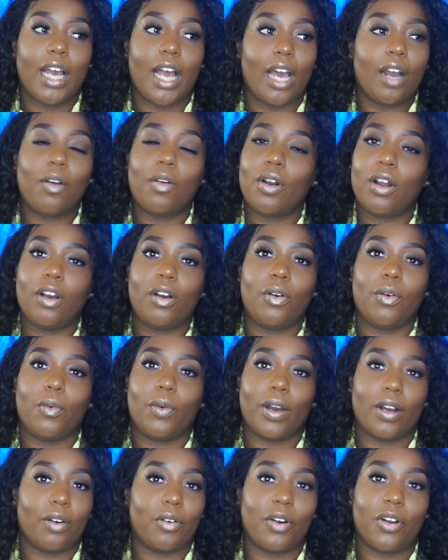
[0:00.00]
I don't
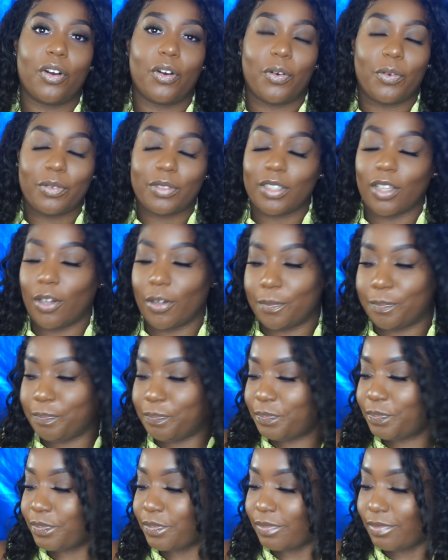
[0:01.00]
know. So,
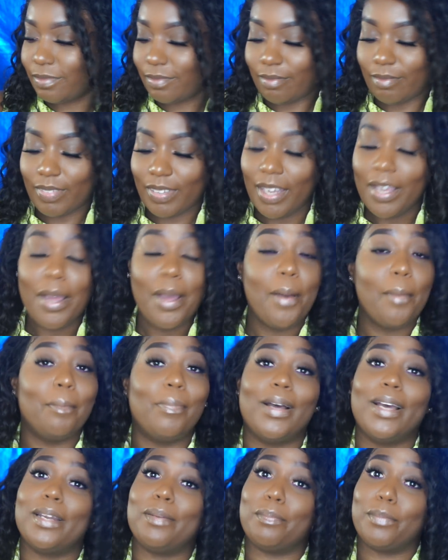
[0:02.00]

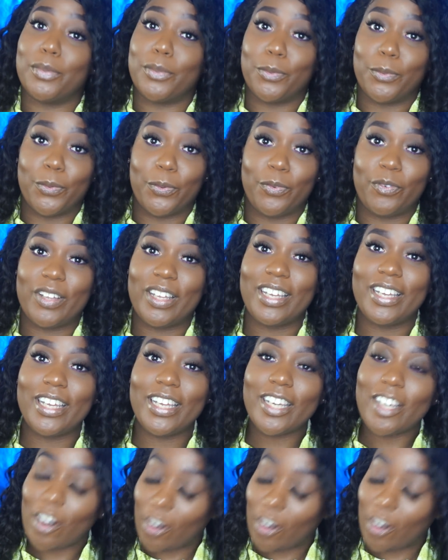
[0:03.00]
but moving